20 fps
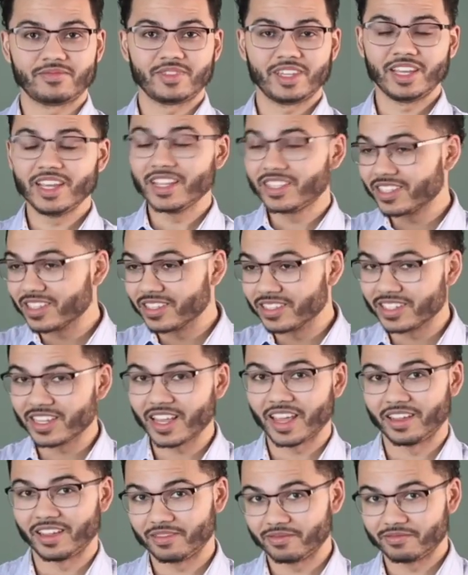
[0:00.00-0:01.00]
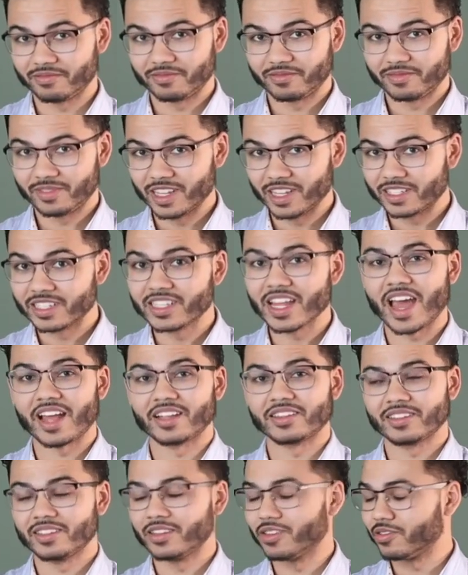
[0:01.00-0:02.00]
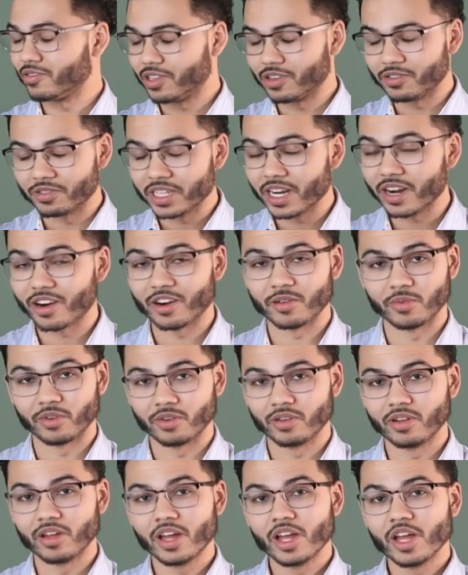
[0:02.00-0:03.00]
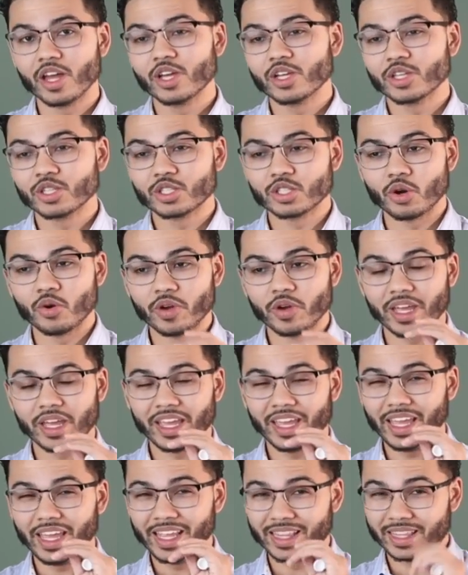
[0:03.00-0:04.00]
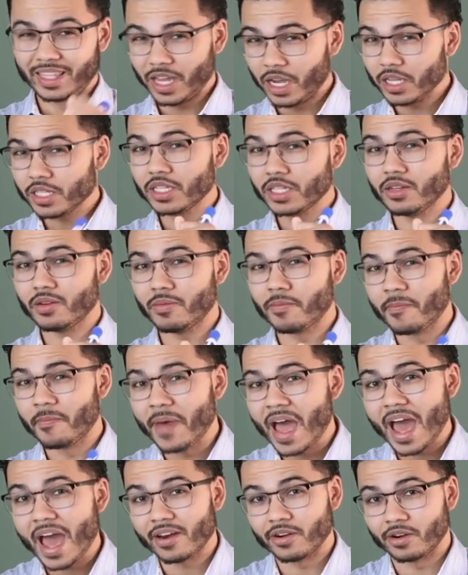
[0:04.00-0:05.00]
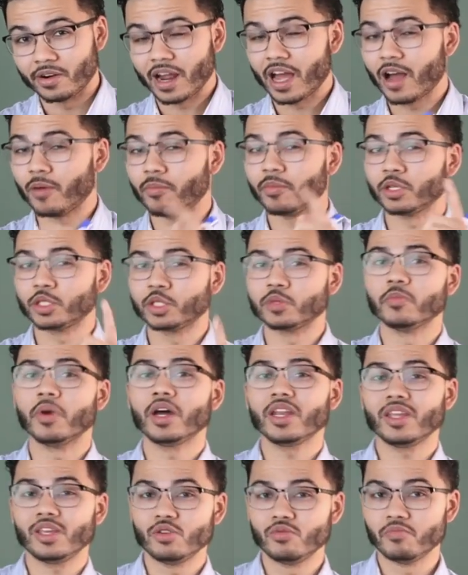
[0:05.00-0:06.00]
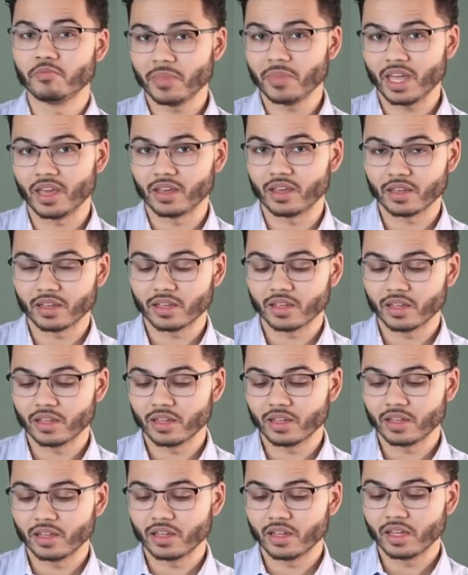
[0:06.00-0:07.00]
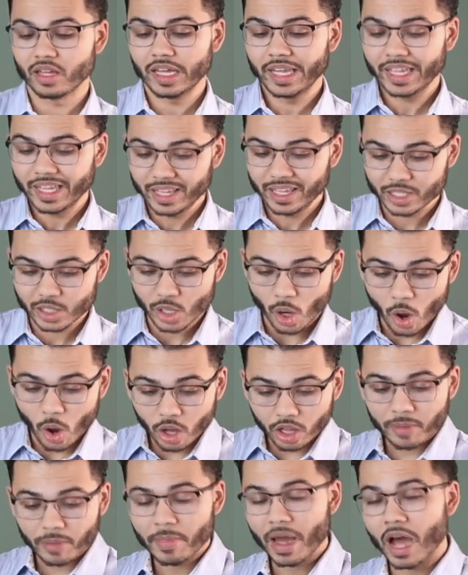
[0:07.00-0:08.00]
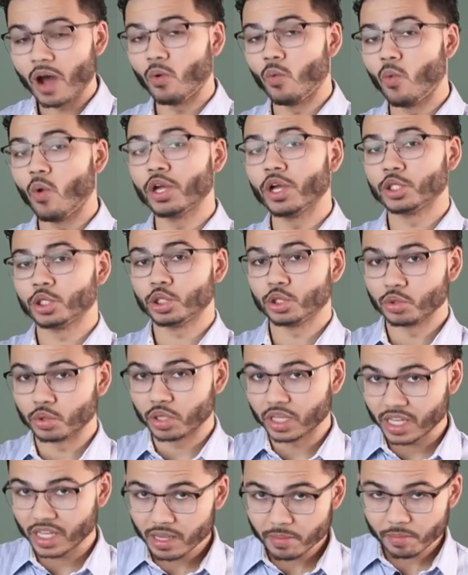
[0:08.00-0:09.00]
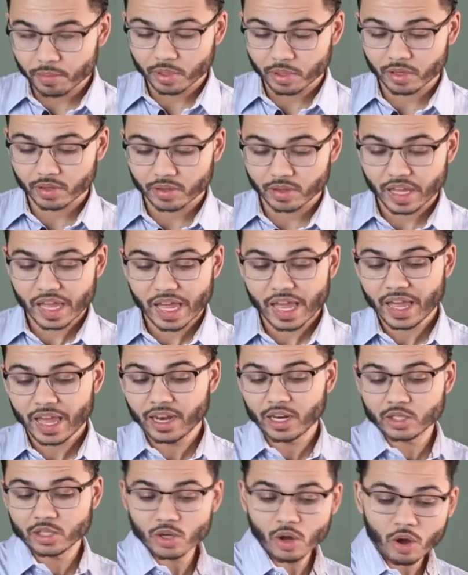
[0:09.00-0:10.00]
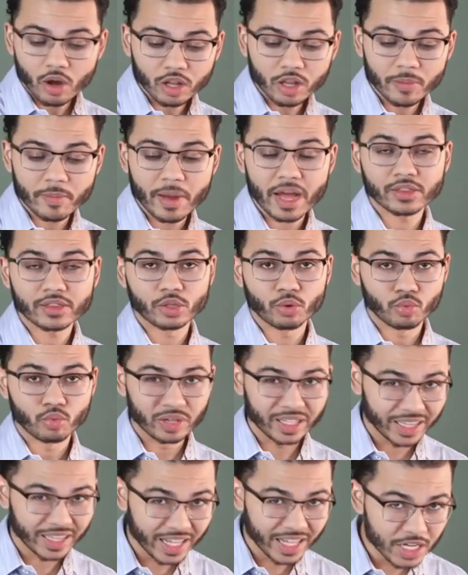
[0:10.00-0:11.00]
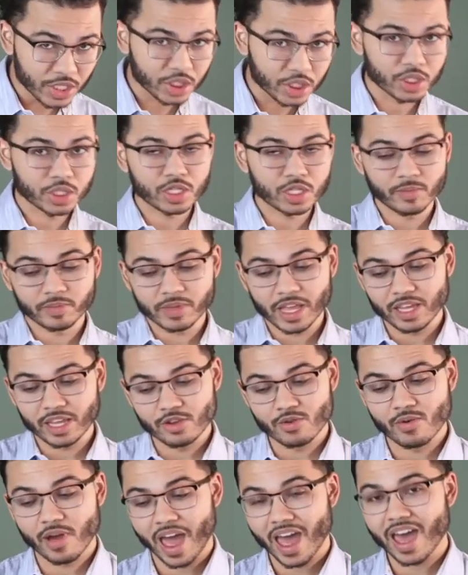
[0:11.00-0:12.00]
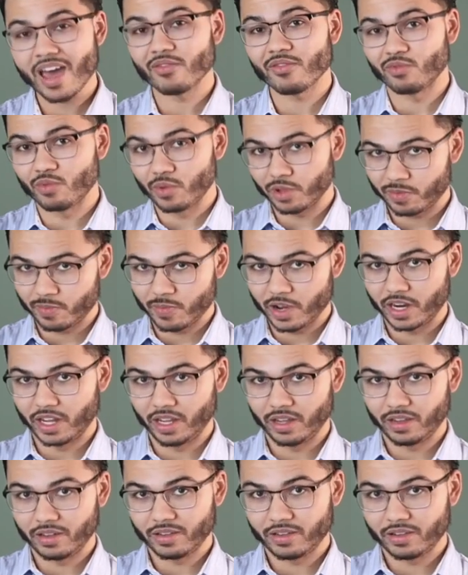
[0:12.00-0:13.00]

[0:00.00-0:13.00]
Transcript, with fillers: It's insane. The stats, they're, they're terrible. So it doesn't matter how much money you make. It's all about what you keep and it's all about the relationship that you have with money.